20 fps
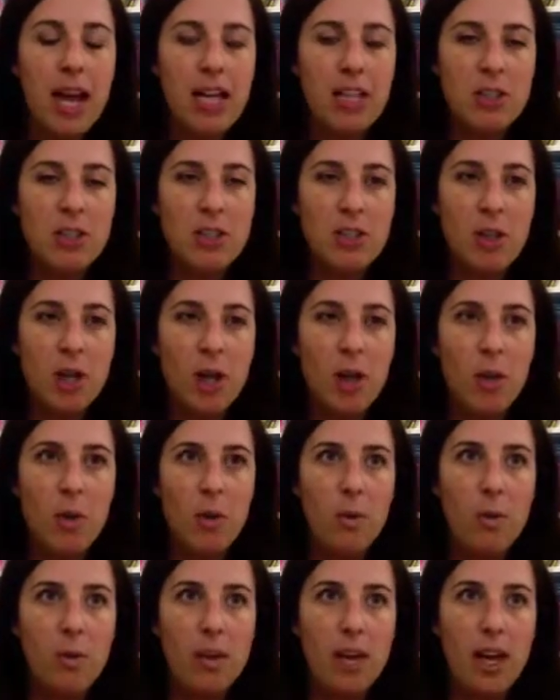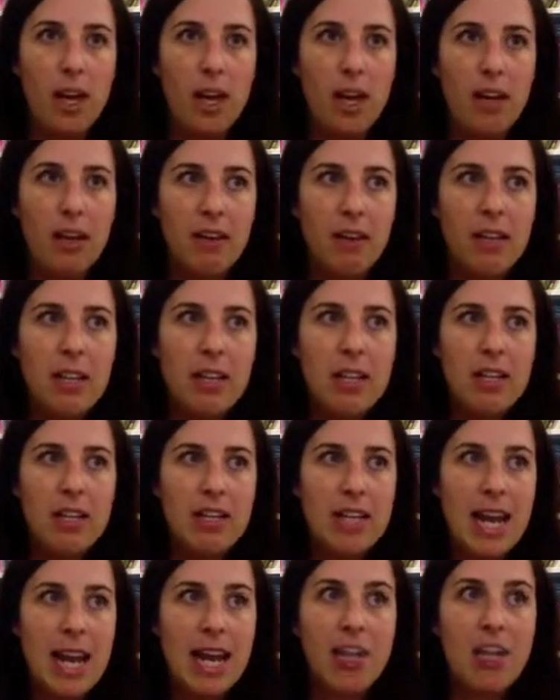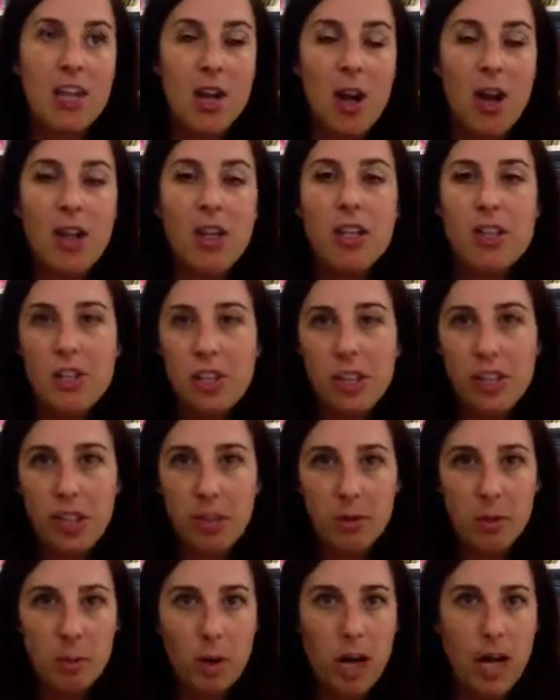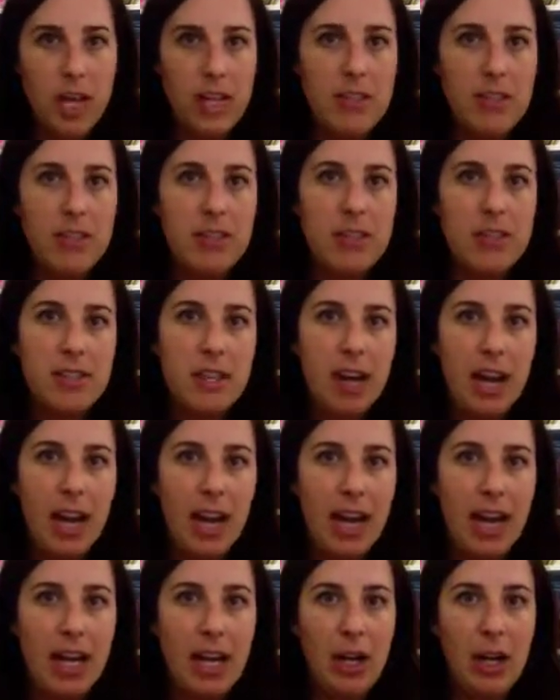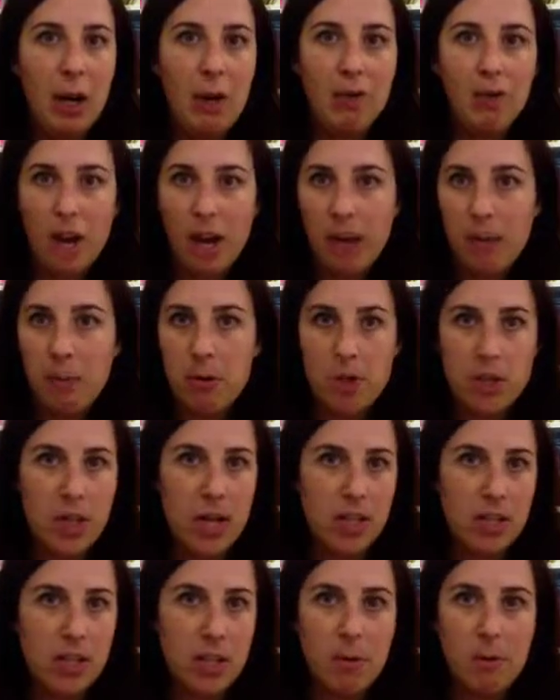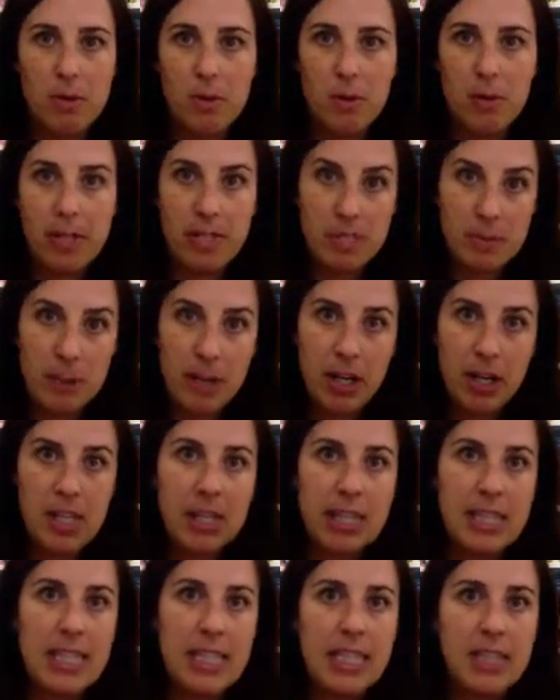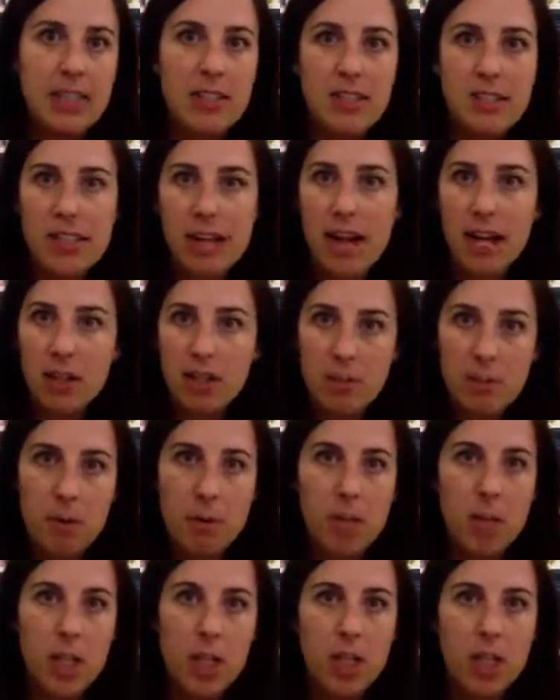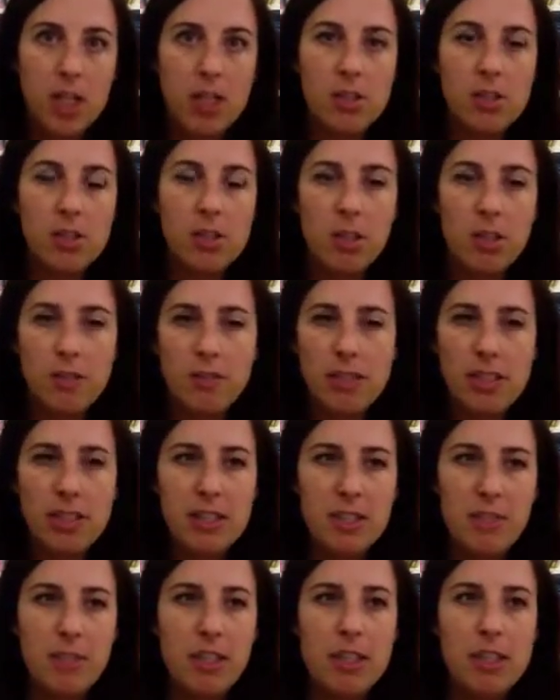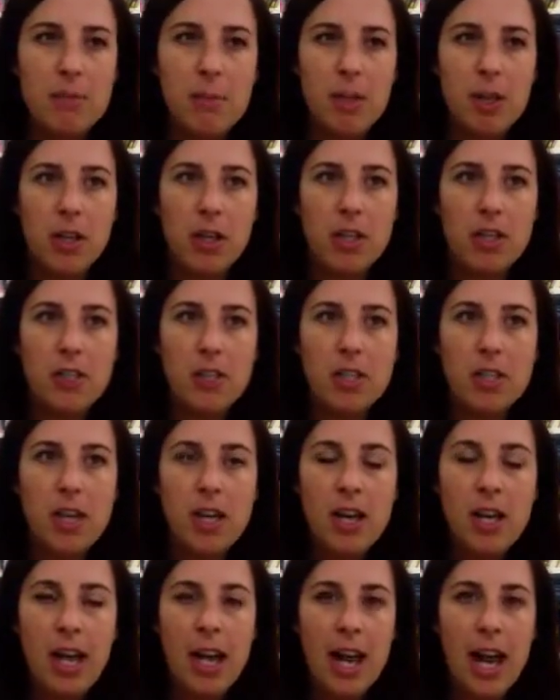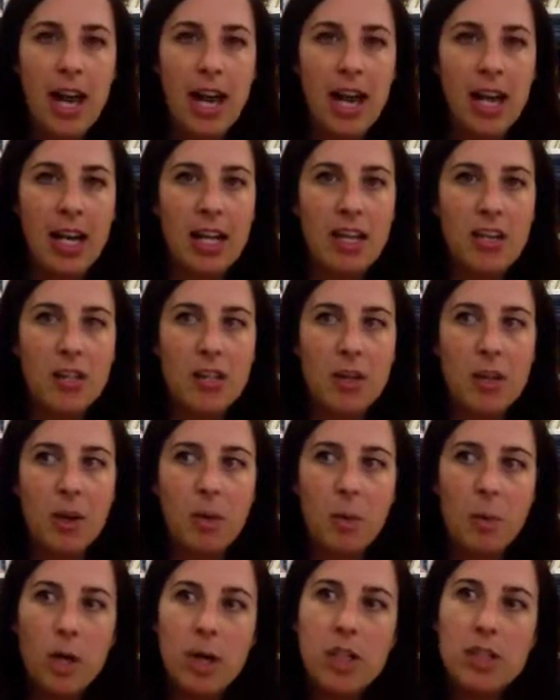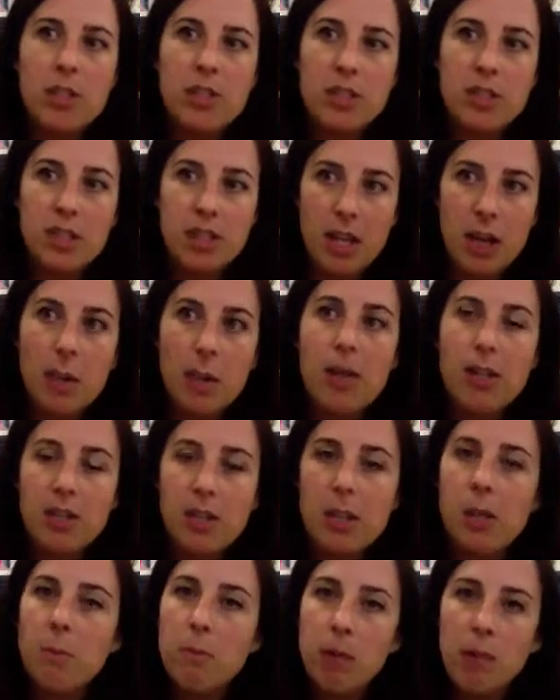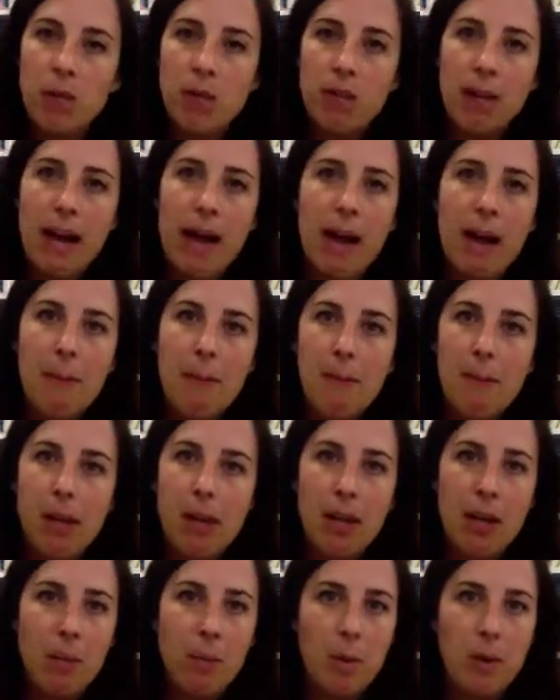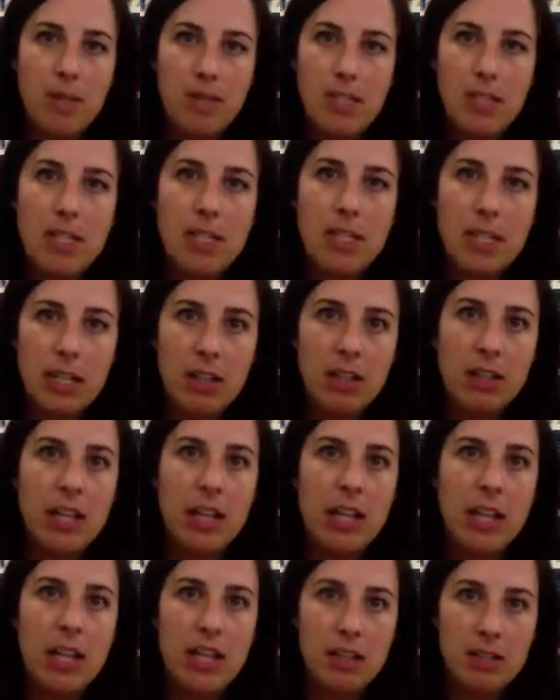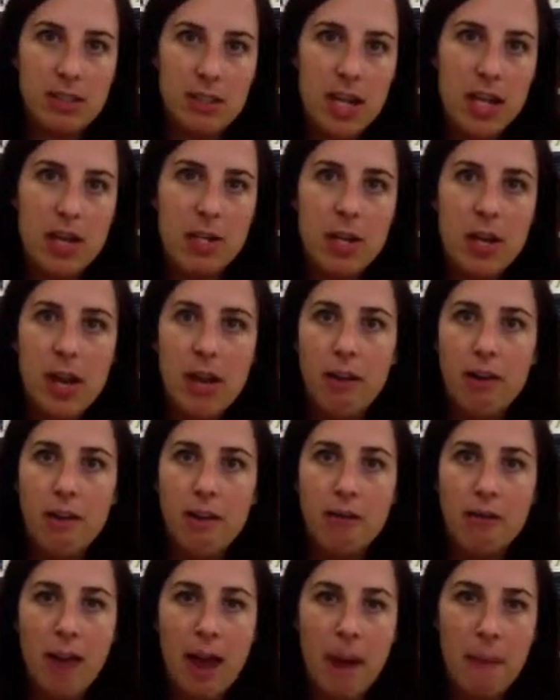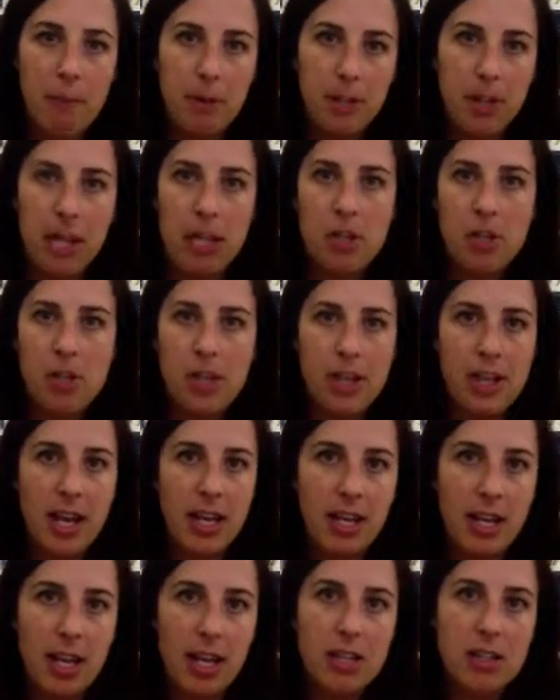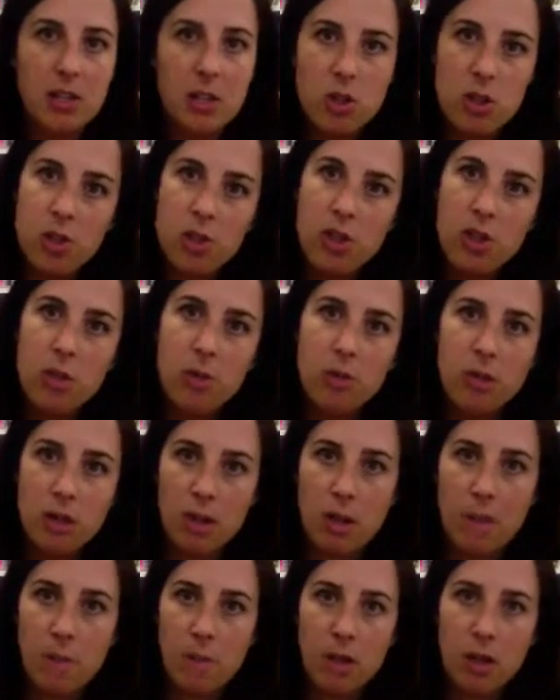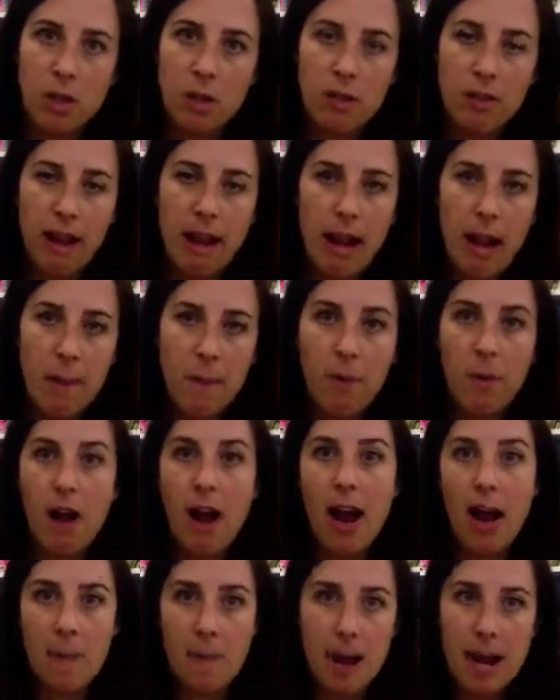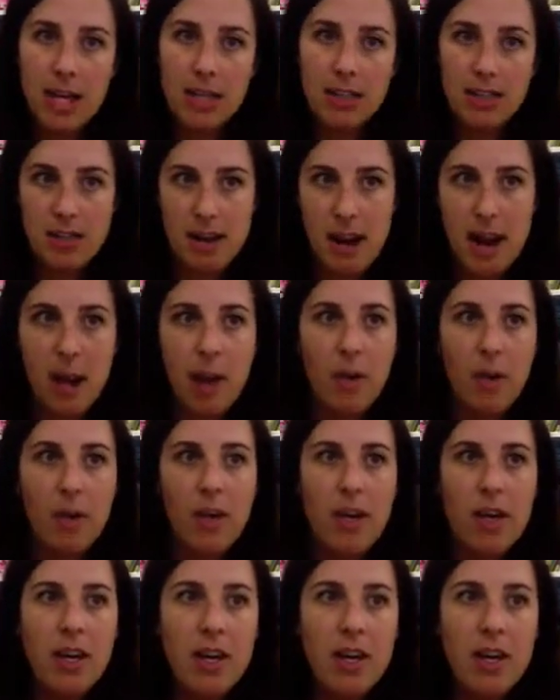And so the technology was a overhead projector with transparencies and expo markers or vis-a-vis markers, and there was a computer lab, but it wasn't nearly the extent of application that kids use a computer lab or iPads now.